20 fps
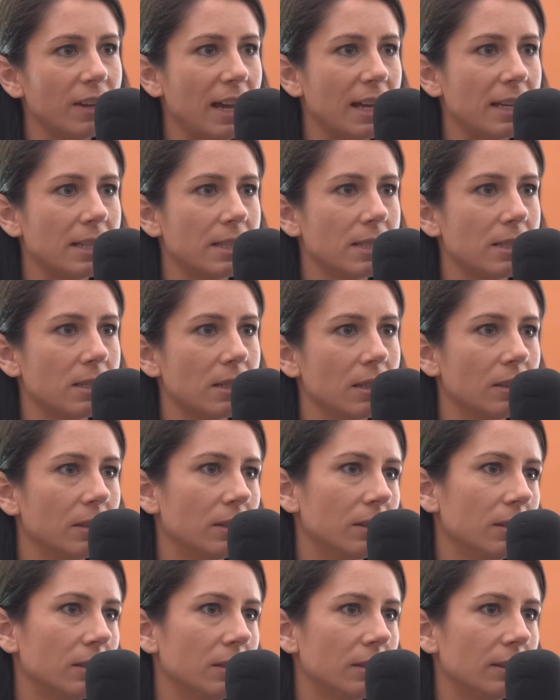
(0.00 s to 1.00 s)
as
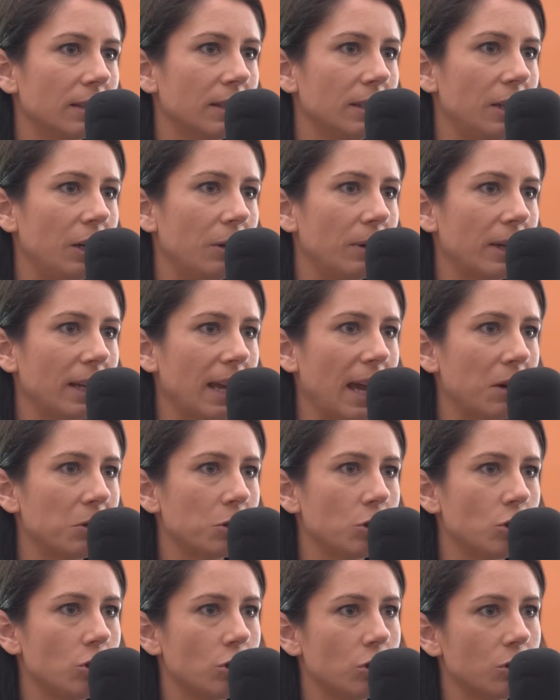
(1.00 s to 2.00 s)
a, you know, a
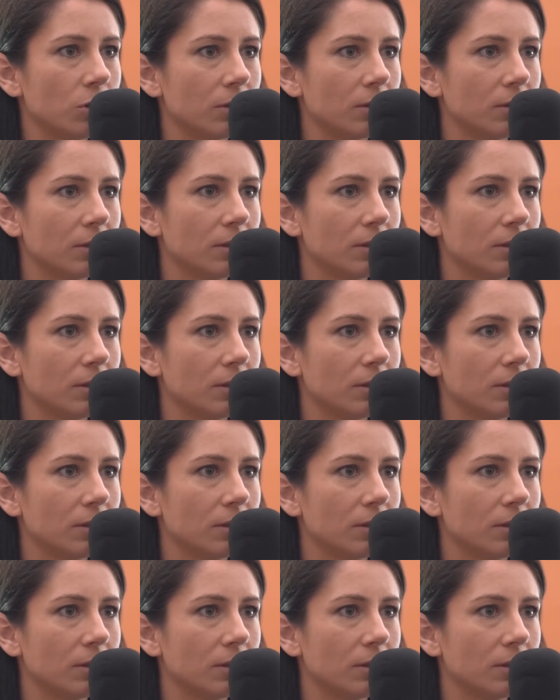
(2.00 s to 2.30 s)
couch